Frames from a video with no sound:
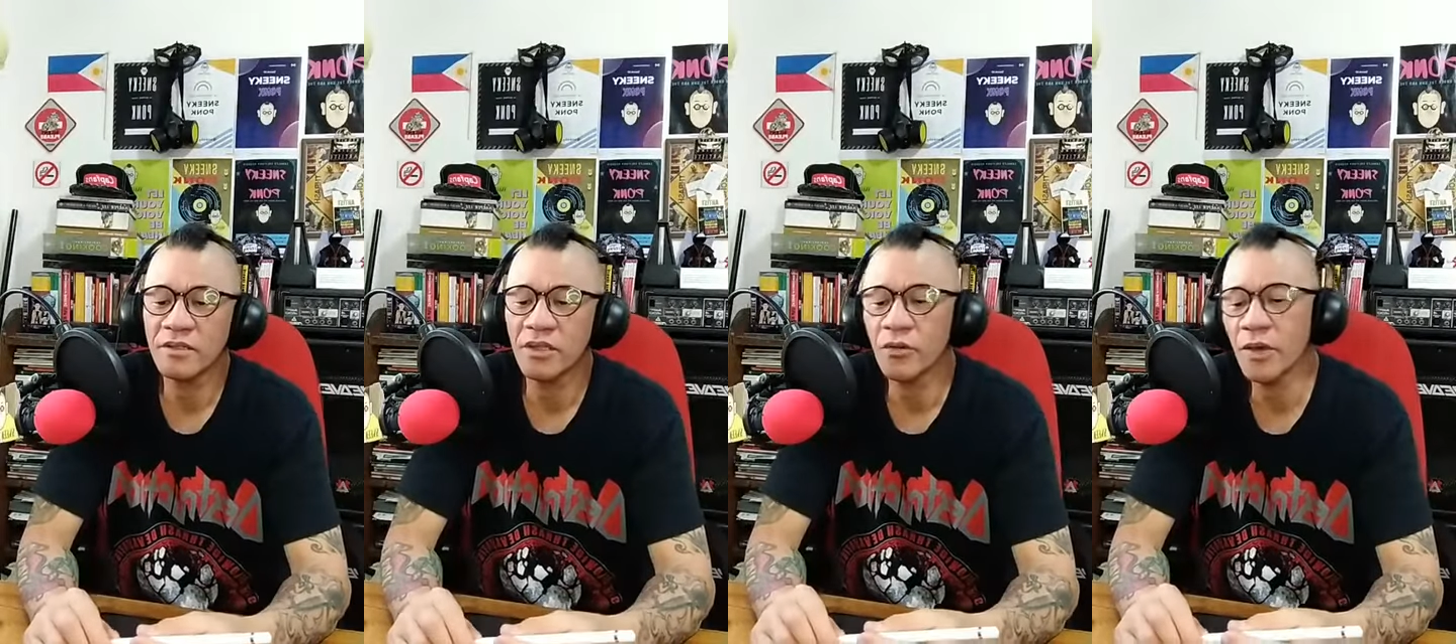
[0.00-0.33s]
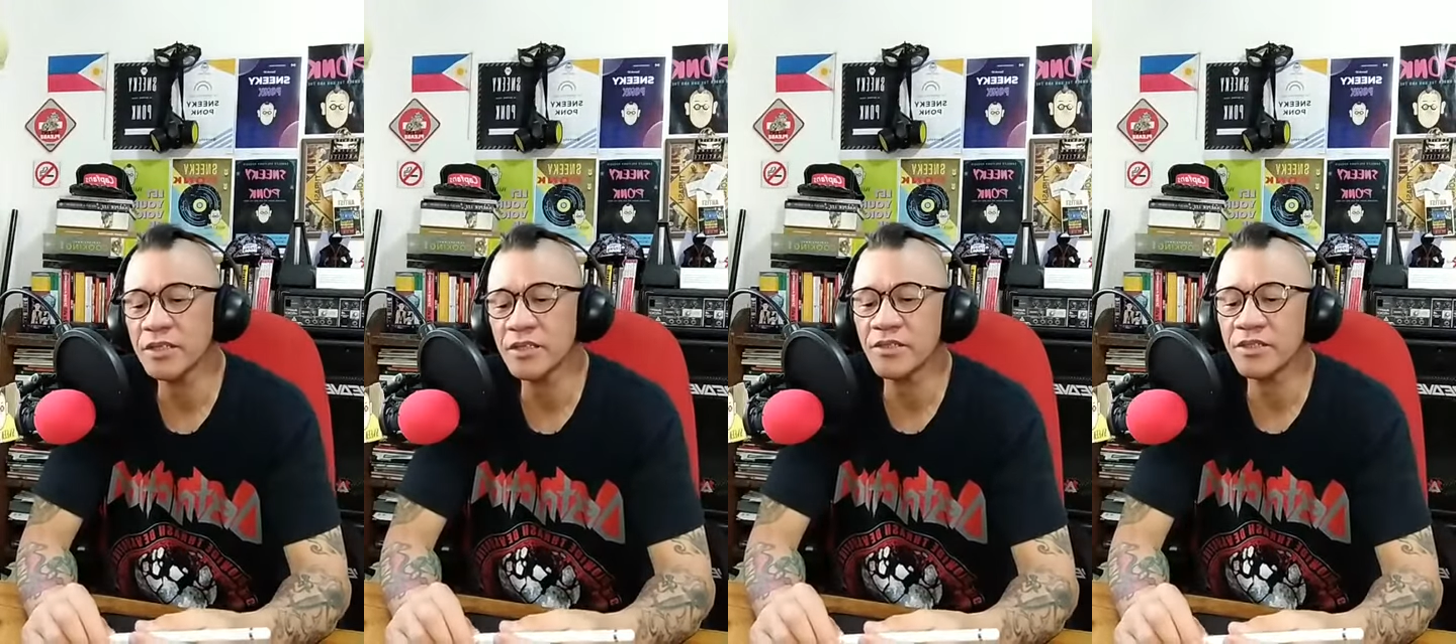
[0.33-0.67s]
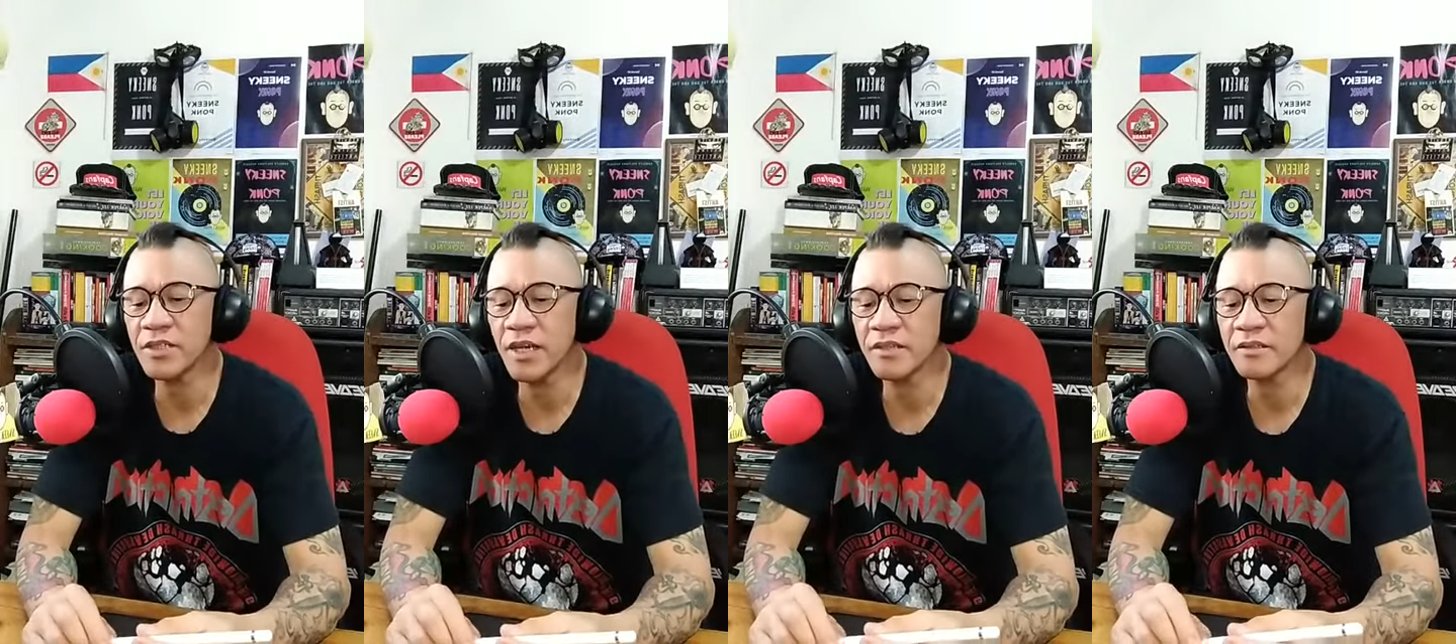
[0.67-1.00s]
The wrestler
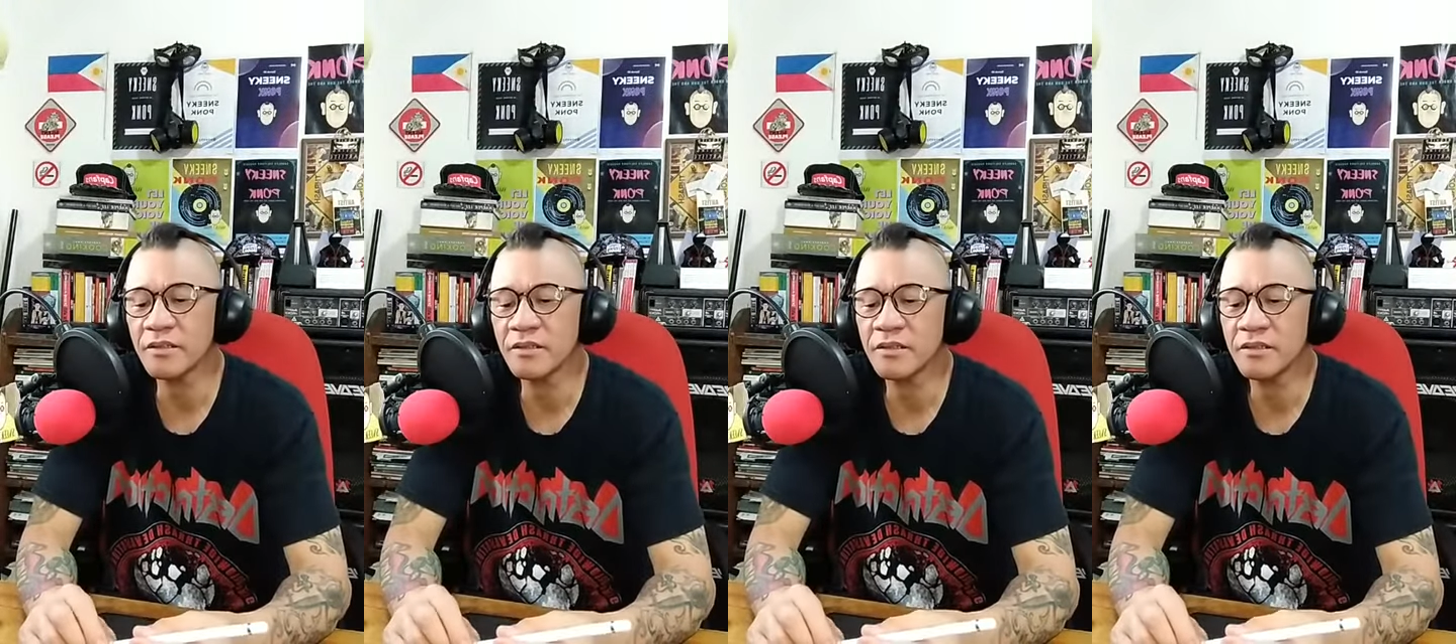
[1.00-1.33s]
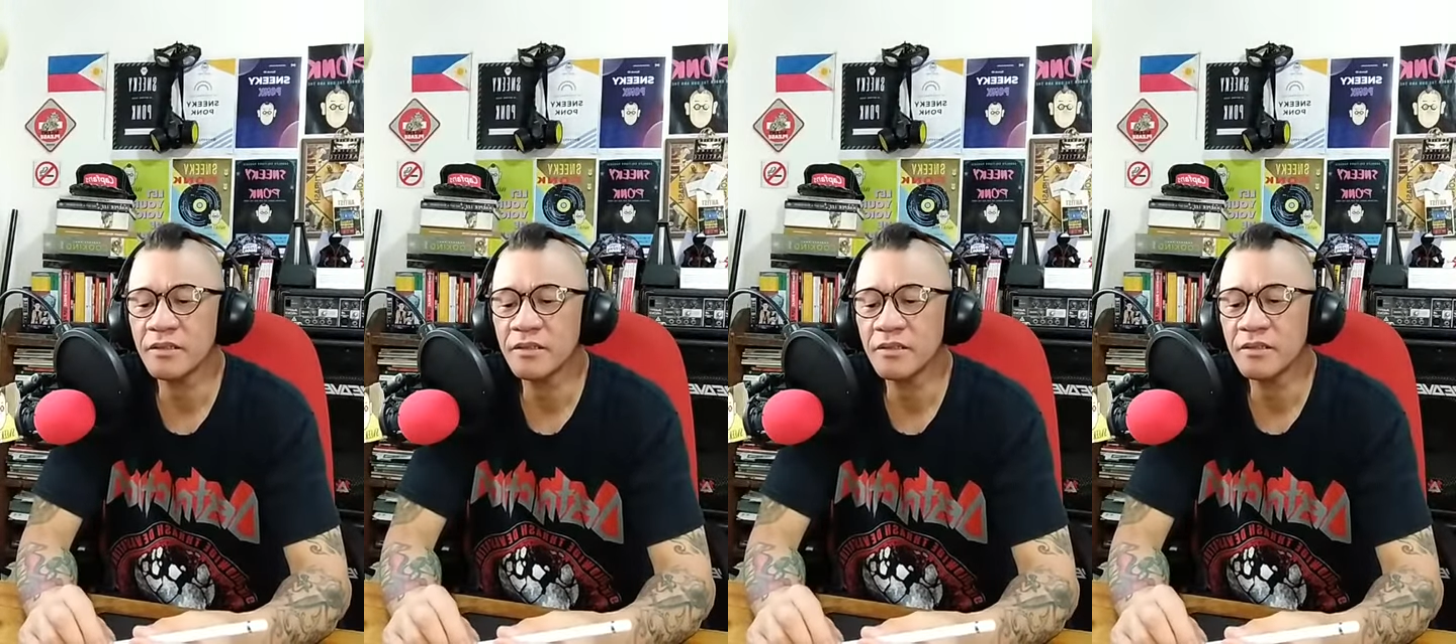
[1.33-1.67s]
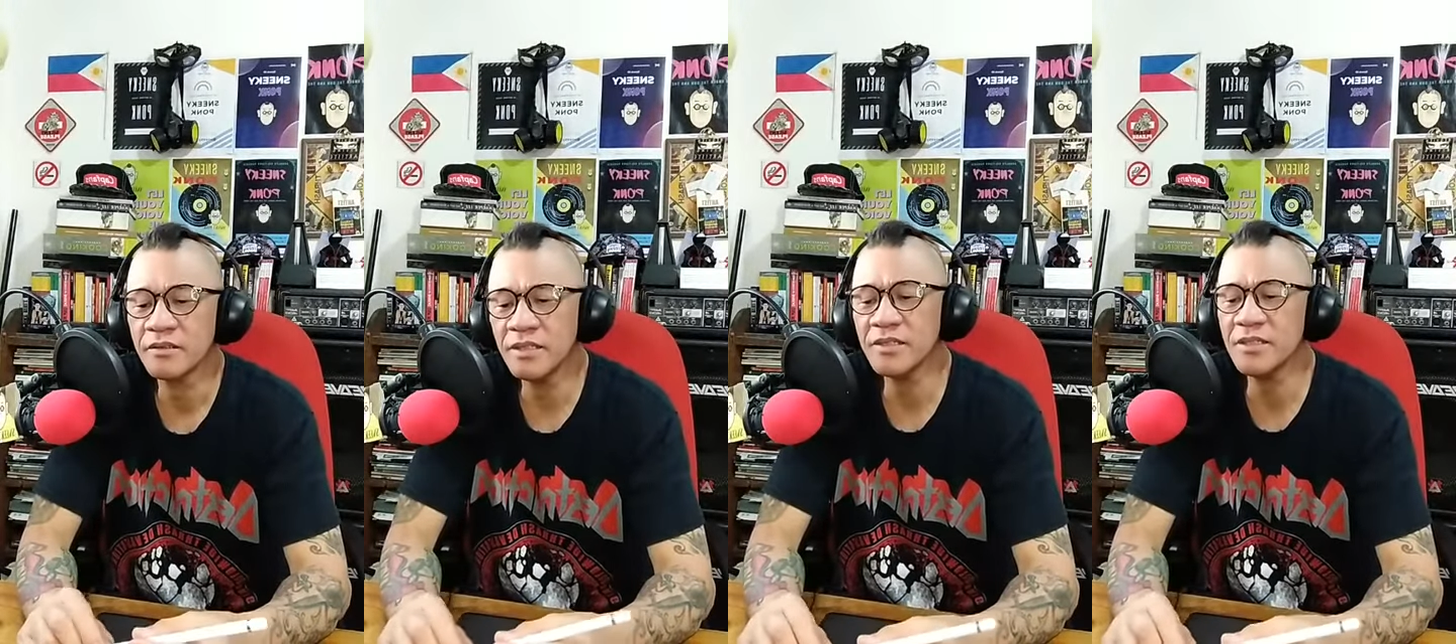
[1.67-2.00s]
said,
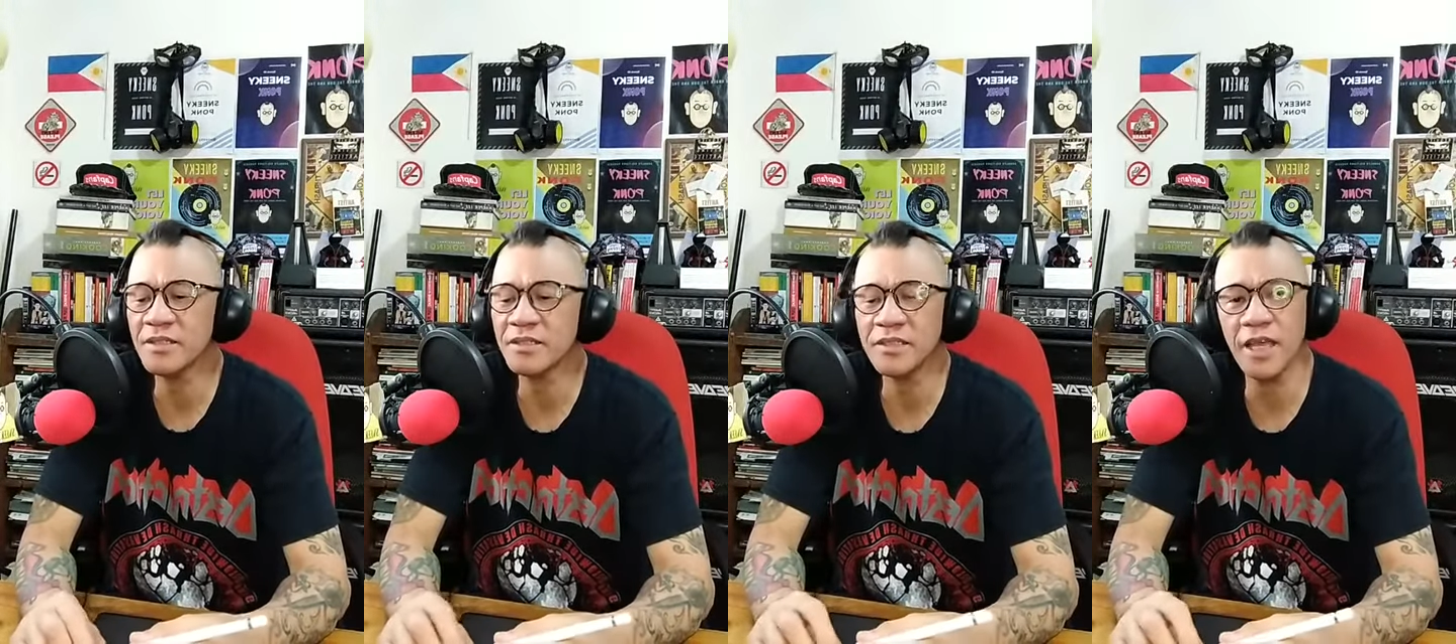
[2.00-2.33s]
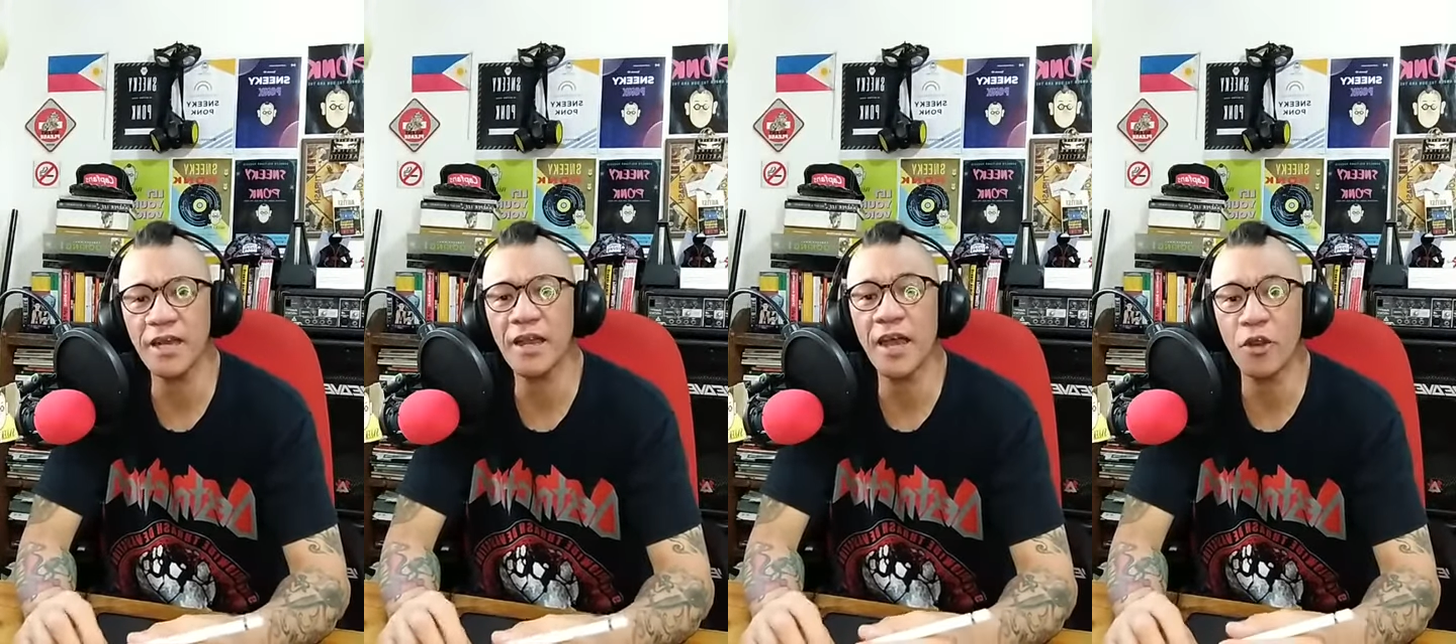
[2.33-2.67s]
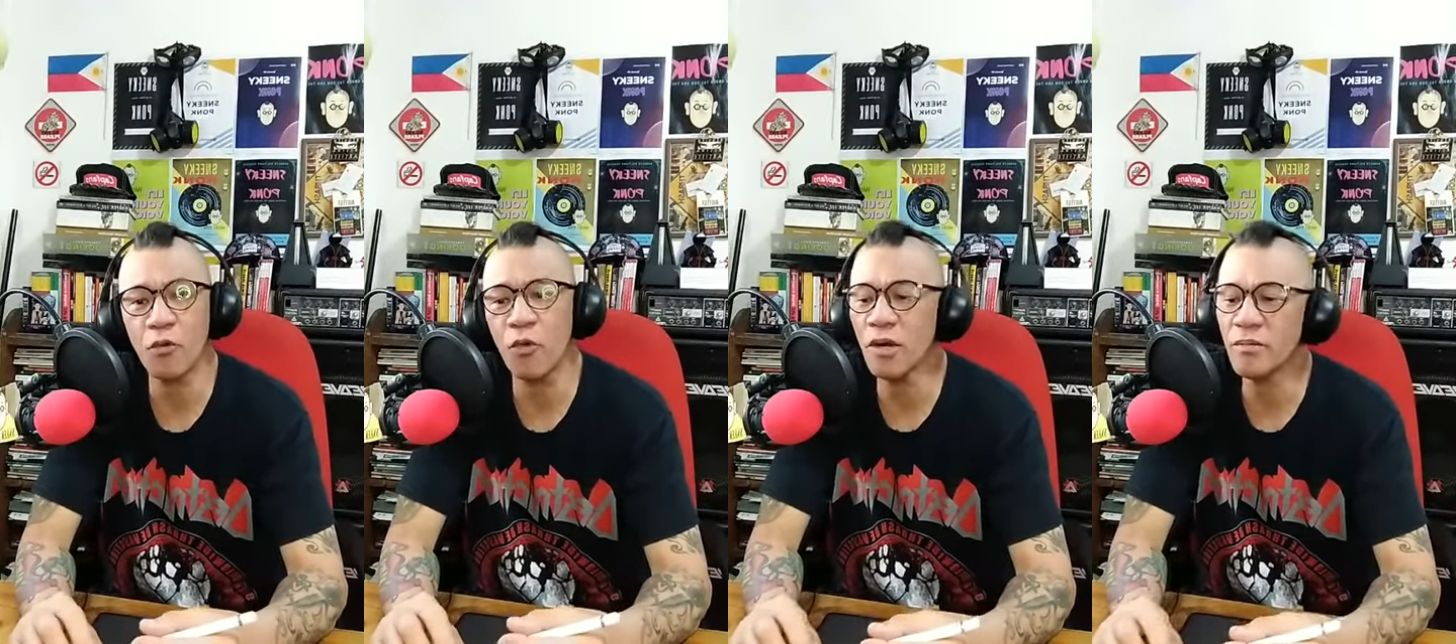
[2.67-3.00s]
"This is a
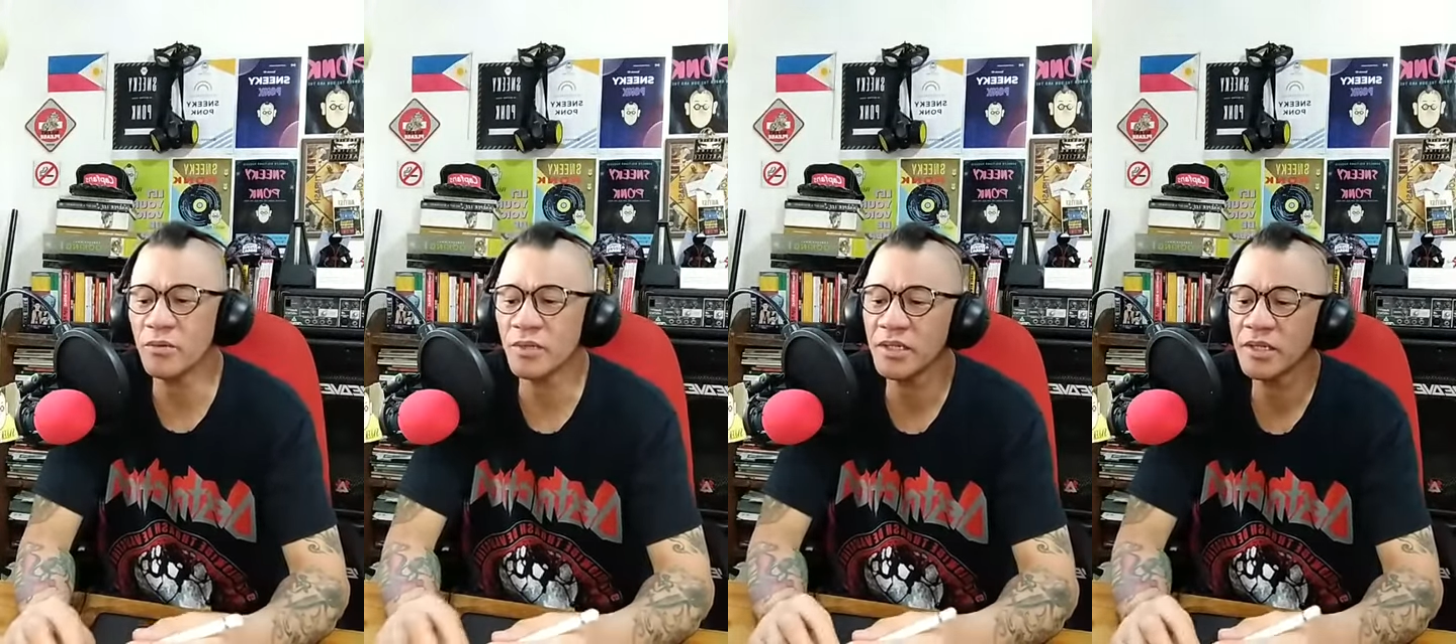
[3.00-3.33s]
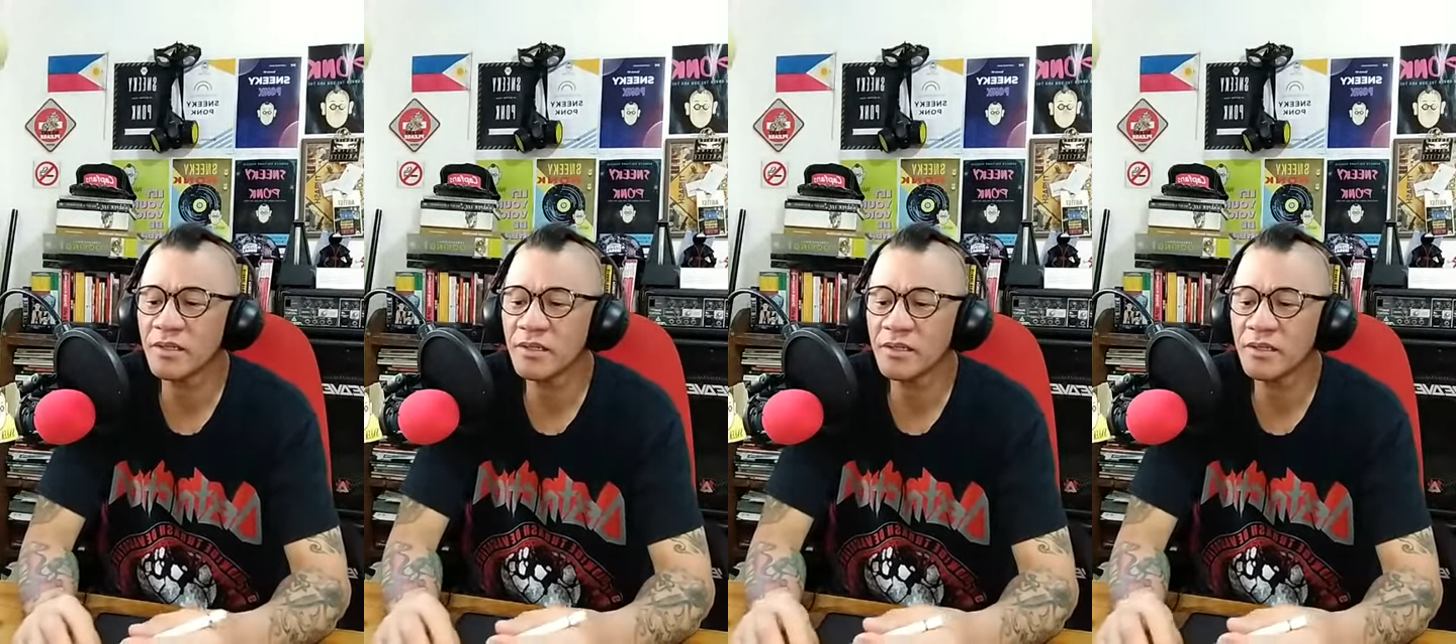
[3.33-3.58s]
daylight robbery.